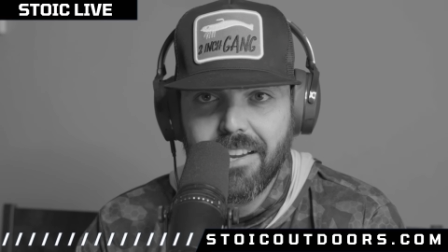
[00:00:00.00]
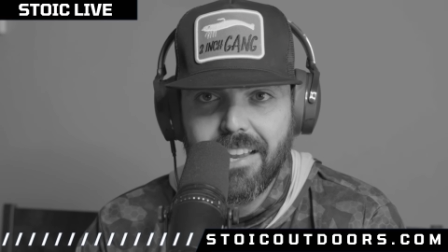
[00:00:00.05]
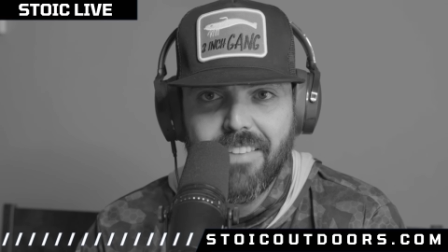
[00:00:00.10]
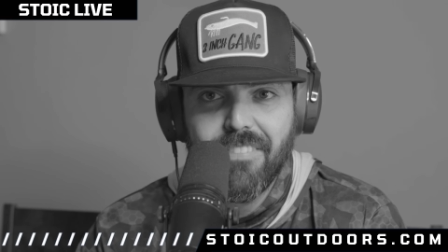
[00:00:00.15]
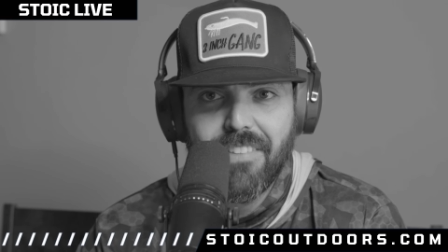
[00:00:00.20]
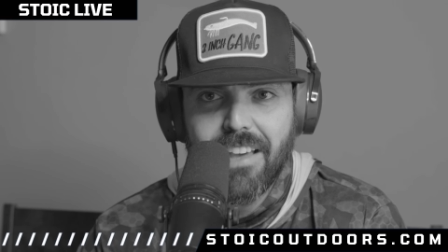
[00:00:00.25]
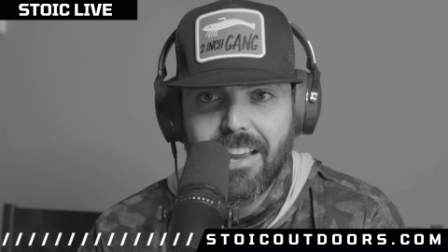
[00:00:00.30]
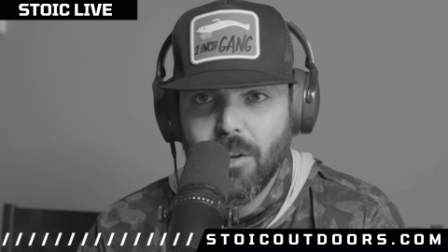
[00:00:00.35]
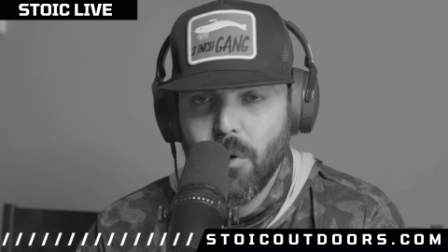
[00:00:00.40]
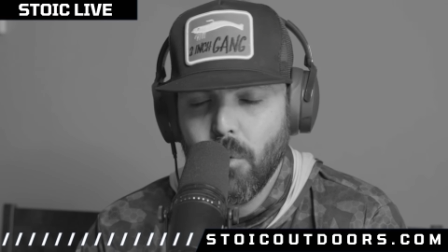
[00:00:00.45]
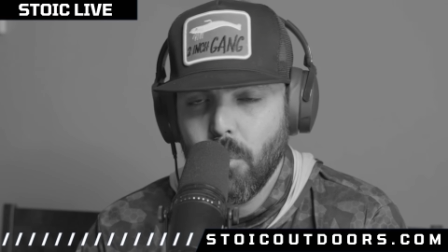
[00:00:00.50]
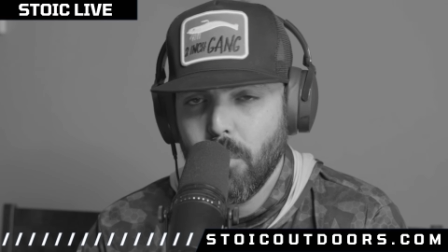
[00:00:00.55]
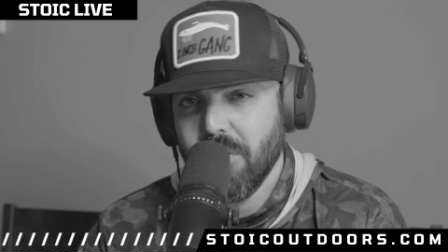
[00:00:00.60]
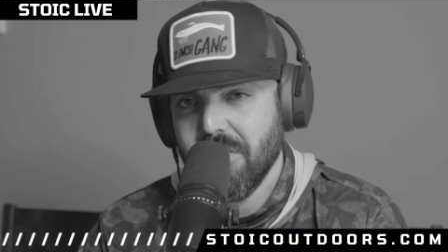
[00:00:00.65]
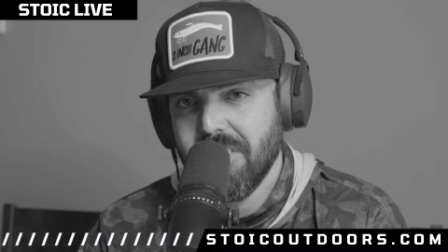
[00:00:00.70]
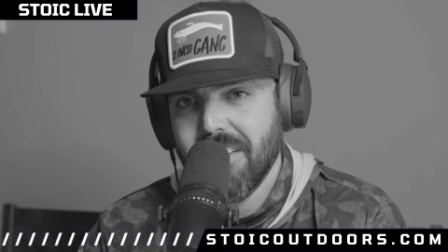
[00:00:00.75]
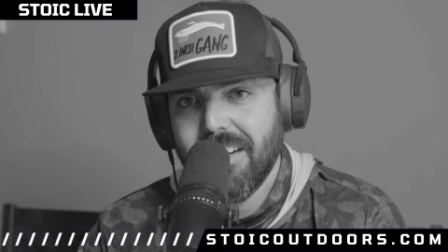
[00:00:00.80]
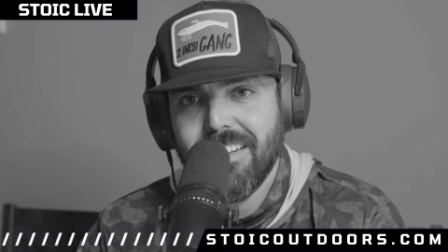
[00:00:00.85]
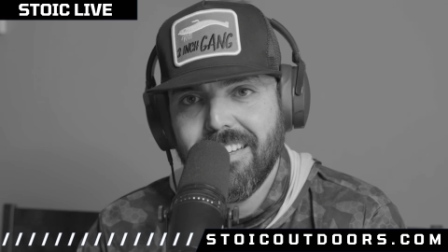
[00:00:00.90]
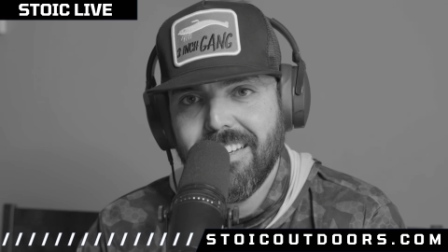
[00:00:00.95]
and that lure
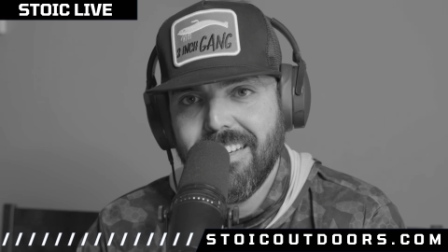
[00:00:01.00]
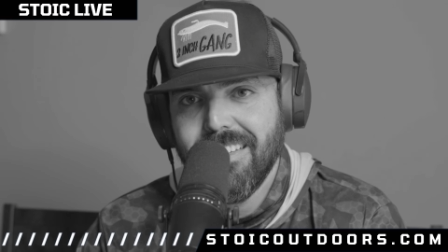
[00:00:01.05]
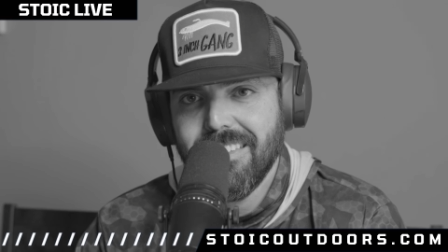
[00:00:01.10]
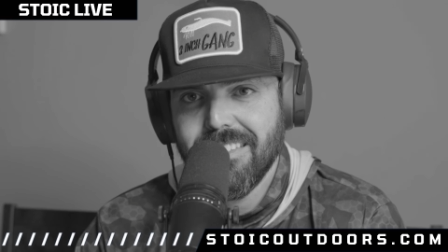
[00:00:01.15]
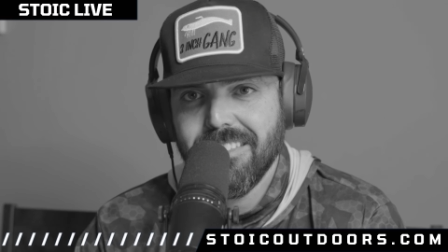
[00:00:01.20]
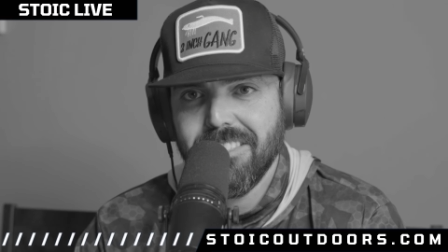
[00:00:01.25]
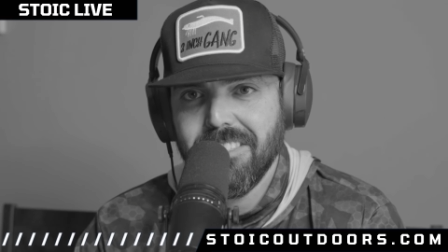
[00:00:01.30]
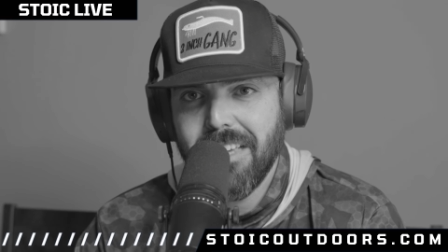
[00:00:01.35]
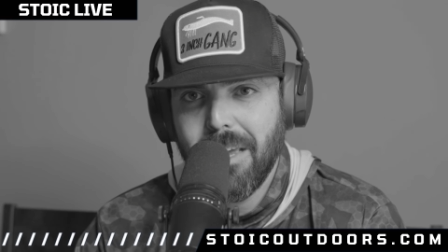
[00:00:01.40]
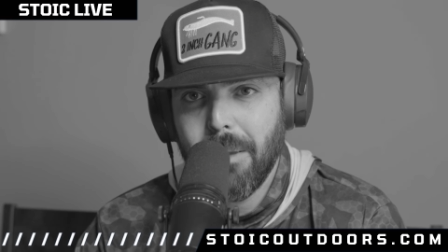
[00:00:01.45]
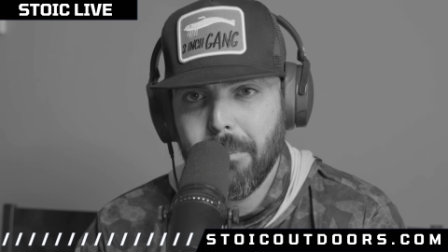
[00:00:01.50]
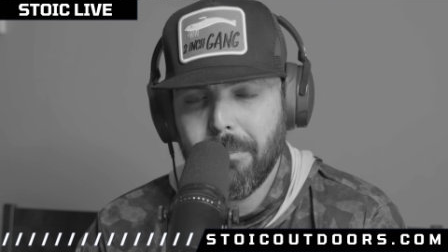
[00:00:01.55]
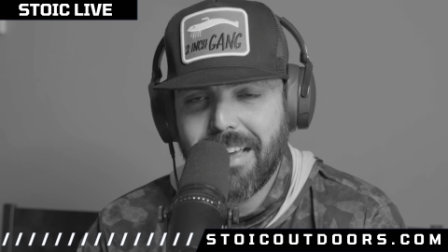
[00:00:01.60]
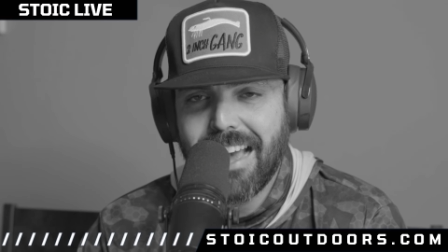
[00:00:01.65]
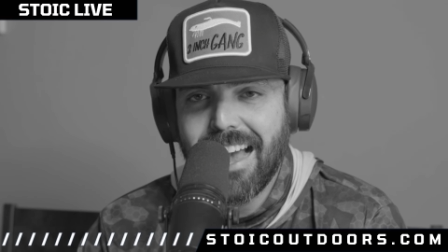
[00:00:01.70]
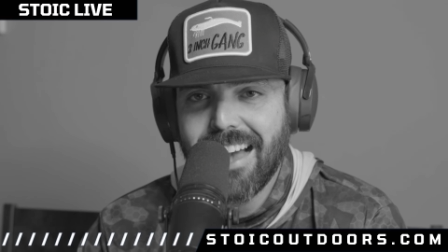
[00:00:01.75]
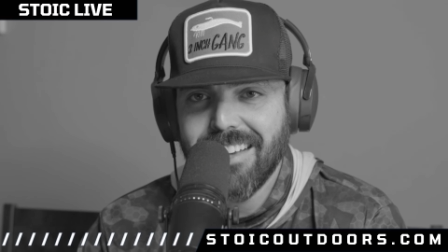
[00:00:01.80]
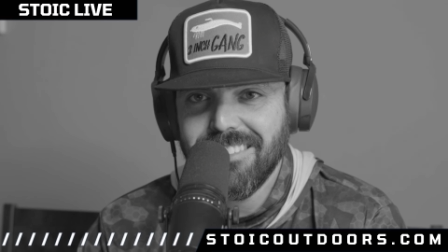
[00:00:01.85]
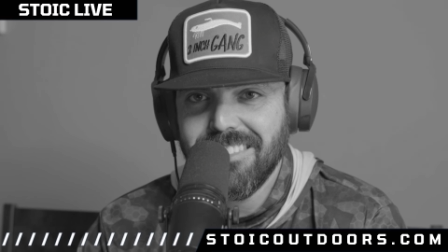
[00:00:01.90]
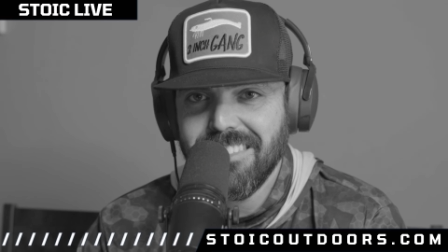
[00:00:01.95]
is not going to get the same
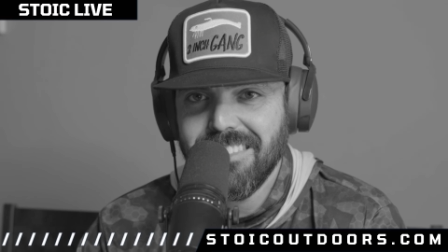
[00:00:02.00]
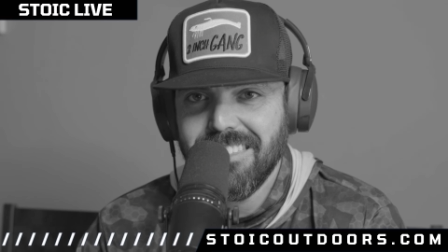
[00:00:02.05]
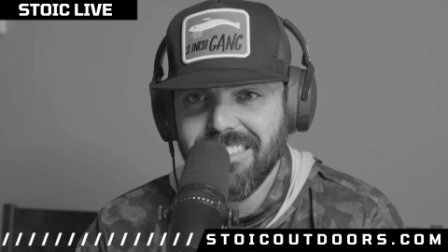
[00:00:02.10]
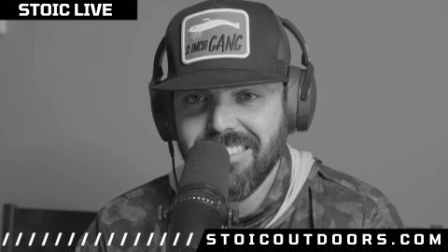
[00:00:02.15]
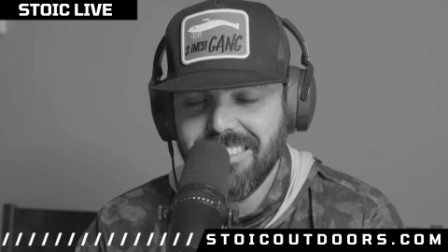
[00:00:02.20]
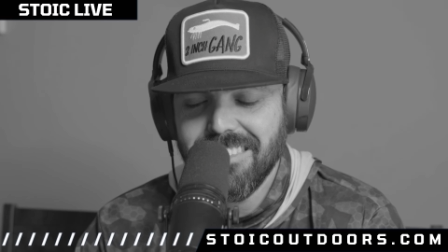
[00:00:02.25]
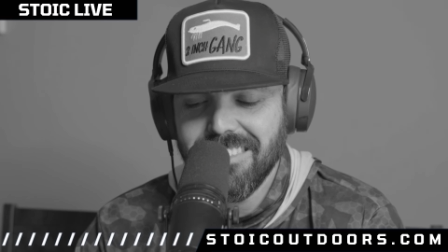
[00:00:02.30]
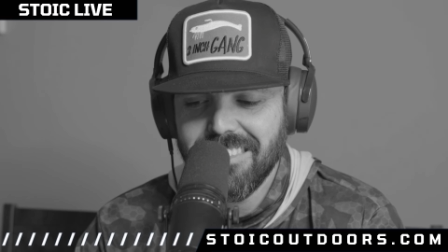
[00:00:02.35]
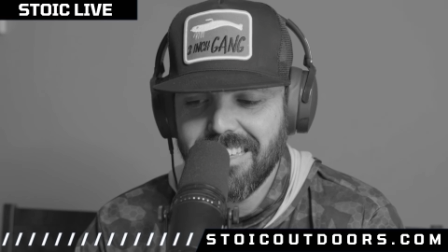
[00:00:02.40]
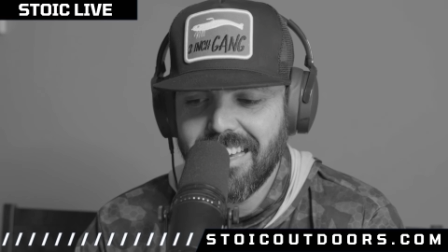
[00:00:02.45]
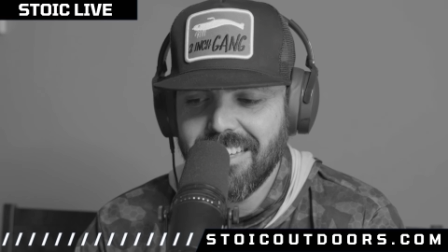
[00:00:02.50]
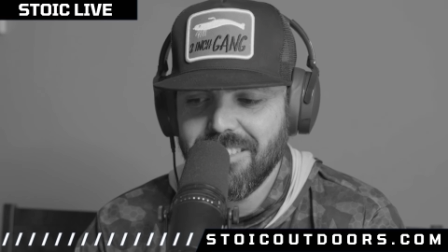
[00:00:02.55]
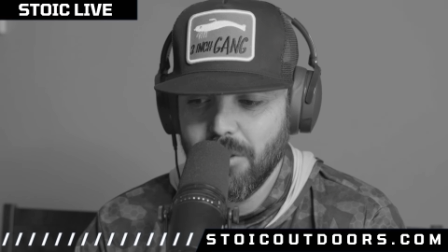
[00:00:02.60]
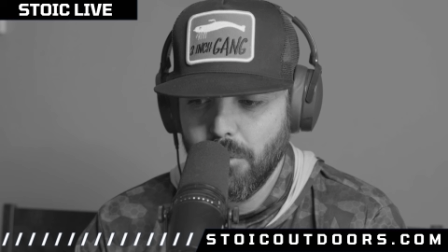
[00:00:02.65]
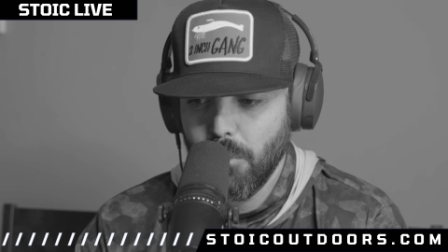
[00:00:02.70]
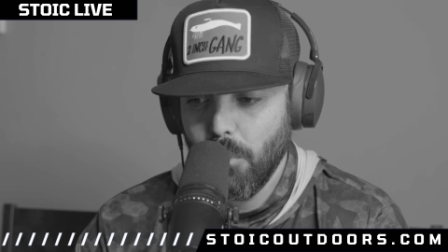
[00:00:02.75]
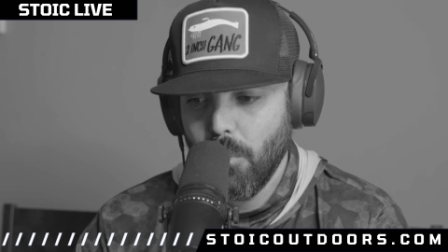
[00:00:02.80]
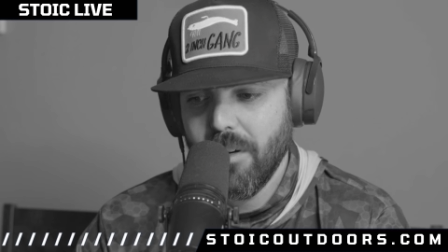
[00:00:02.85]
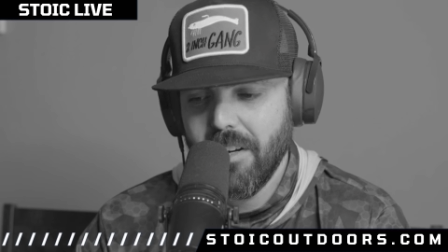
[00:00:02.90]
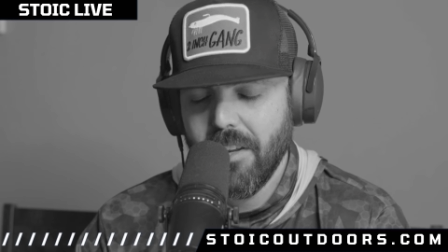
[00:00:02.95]
casting distance as it
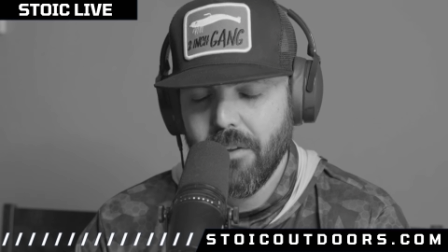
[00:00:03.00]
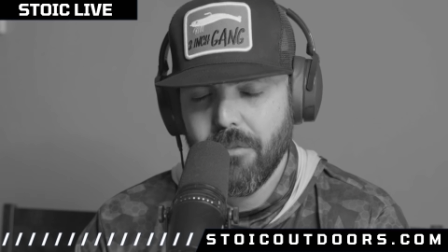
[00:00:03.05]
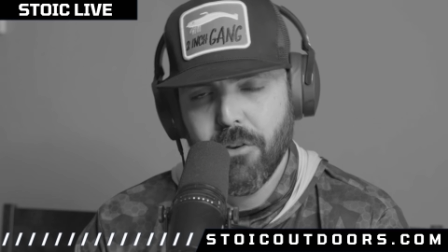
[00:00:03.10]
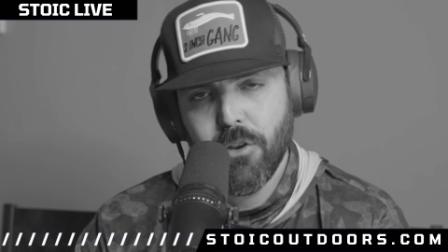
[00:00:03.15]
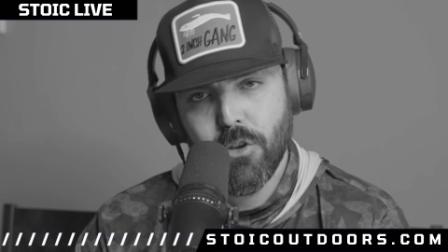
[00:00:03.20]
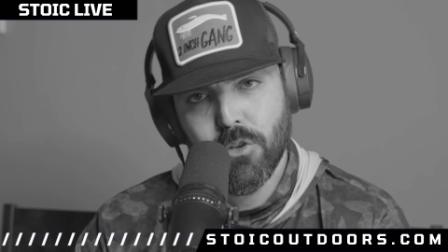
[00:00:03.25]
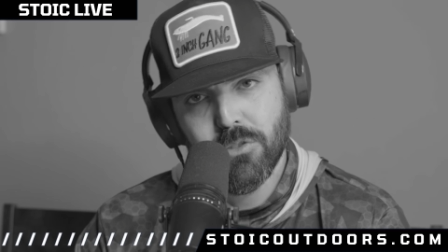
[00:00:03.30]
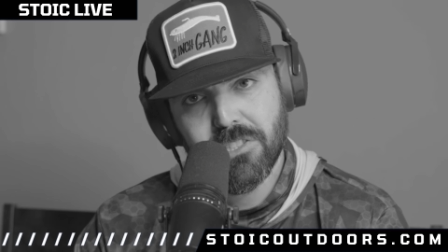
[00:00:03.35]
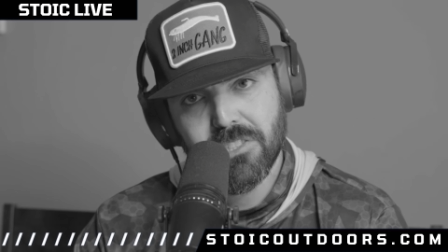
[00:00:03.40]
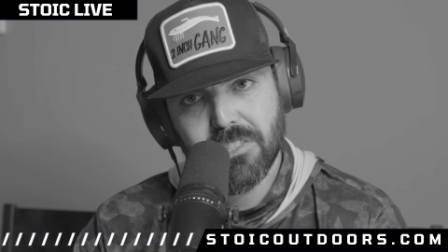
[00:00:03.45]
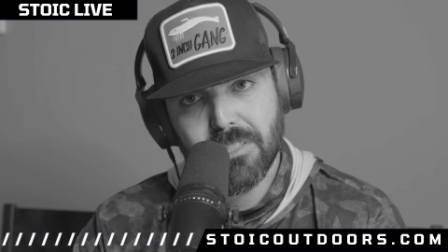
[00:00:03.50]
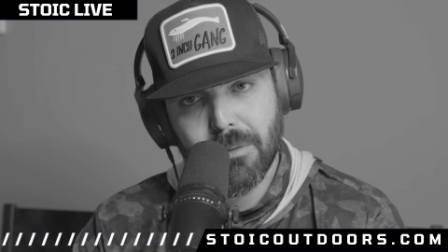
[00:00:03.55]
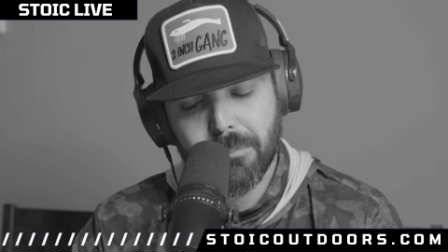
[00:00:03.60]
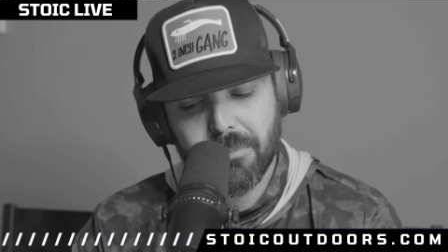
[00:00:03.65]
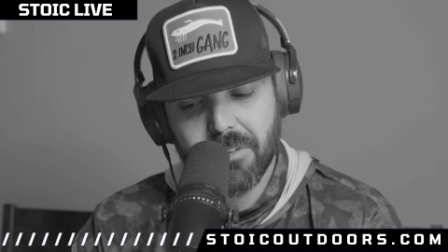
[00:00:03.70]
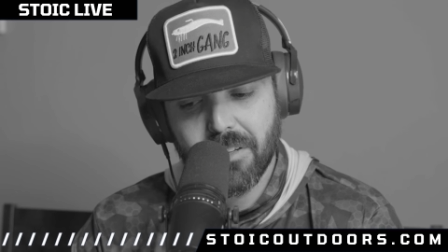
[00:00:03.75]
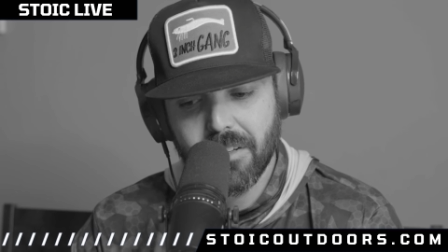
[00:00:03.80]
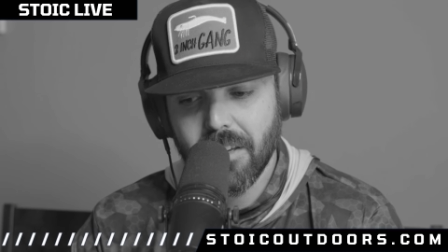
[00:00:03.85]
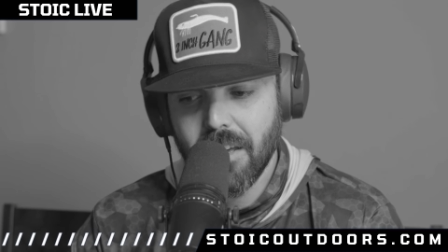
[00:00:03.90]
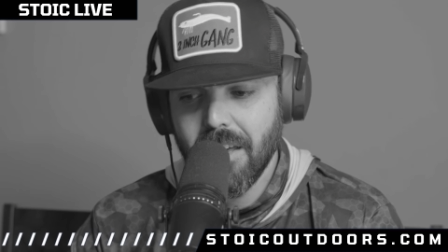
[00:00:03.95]
would if you're using
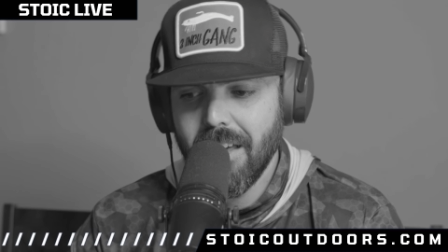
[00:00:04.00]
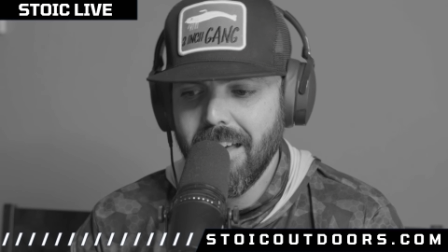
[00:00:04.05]
something